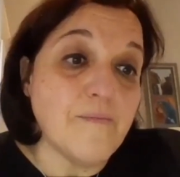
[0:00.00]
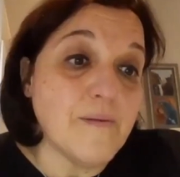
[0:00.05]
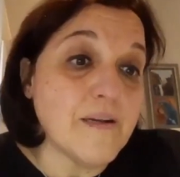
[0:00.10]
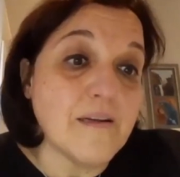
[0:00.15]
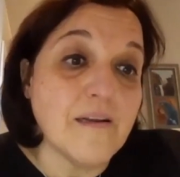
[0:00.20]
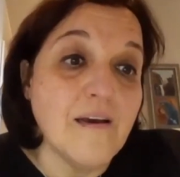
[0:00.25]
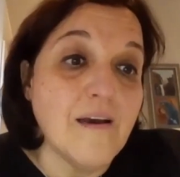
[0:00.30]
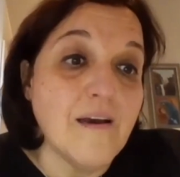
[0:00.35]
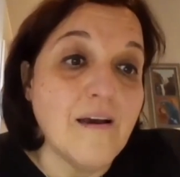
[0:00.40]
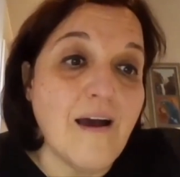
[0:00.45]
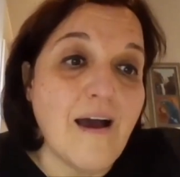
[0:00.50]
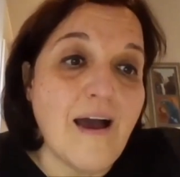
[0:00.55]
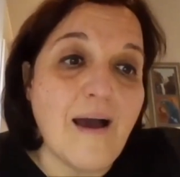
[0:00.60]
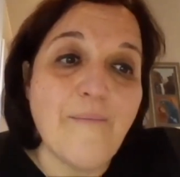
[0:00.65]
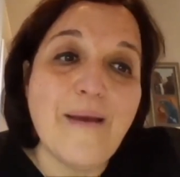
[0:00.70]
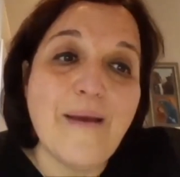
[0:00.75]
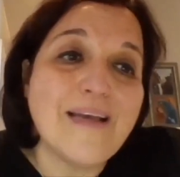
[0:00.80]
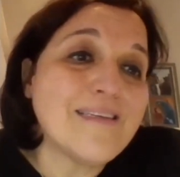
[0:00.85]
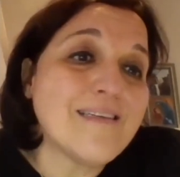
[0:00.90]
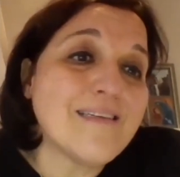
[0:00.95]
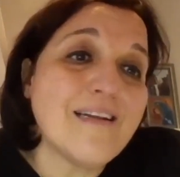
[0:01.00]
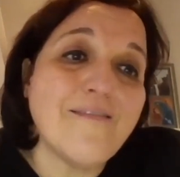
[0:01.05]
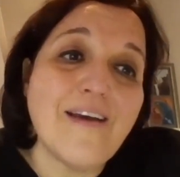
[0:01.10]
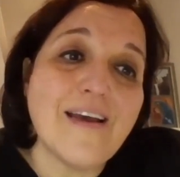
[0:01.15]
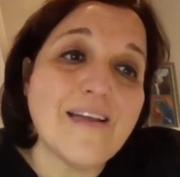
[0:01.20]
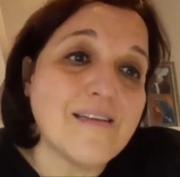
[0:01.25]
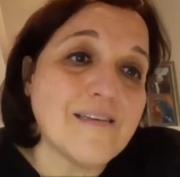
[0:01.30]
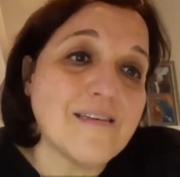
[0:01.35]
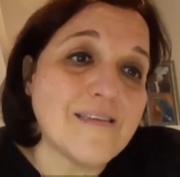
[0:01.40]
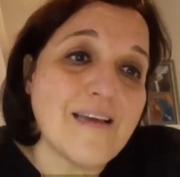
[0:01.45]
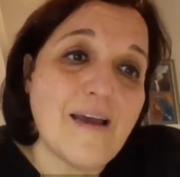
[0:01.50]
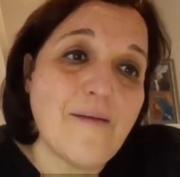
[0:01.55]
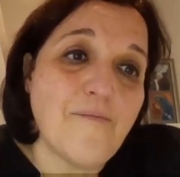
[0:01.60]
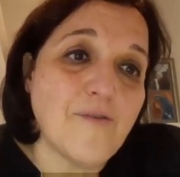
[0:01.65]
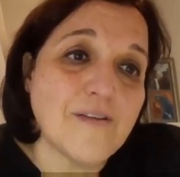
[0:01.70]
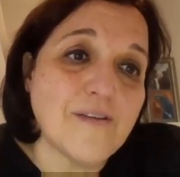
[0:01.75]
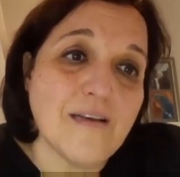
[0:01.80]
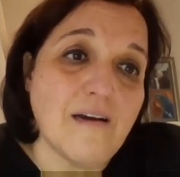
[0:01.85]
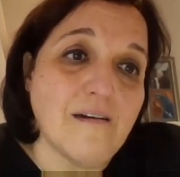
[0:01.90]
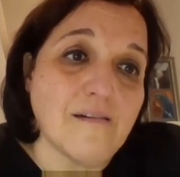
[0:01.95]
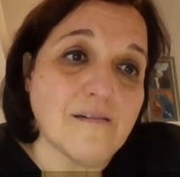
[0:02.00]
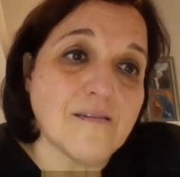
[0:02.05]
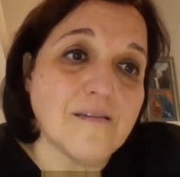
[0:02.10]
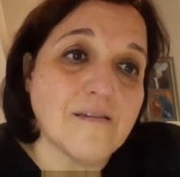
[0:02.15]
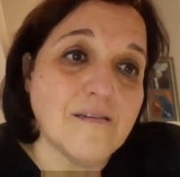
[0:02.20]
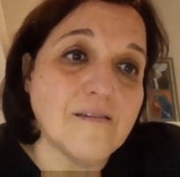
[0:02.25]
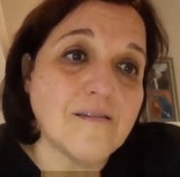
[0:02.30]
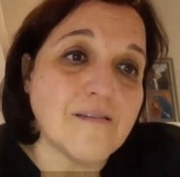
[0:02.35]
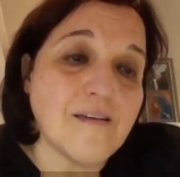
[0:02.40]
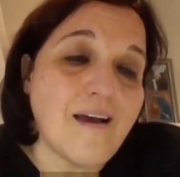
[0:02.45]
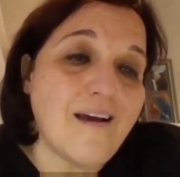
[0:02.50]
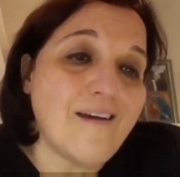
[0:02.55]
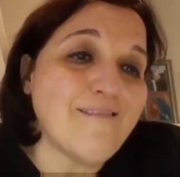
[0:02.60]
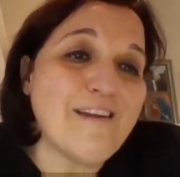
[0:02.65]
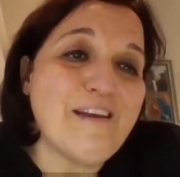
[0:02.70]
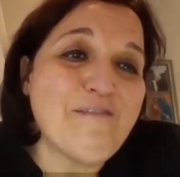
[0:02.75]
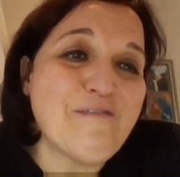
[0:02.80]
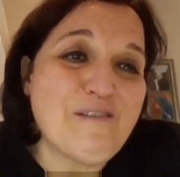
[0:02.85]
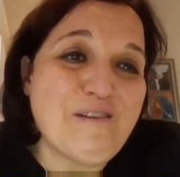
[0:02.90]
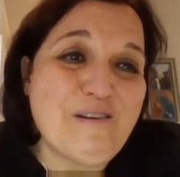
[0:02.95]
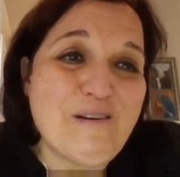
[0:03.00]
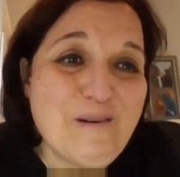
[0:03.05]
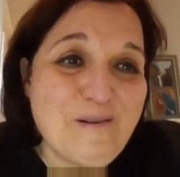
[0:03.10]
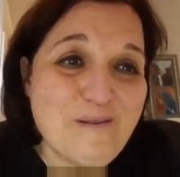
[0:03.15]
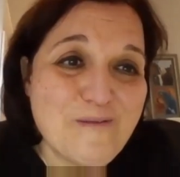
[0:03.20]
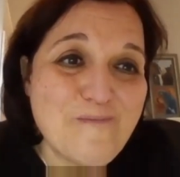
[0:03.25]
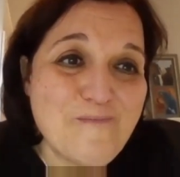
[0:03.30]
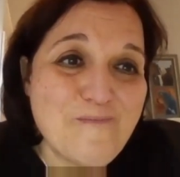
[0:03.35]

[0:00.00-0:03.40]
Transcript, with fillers: But I may still have had the same result. I'll never know.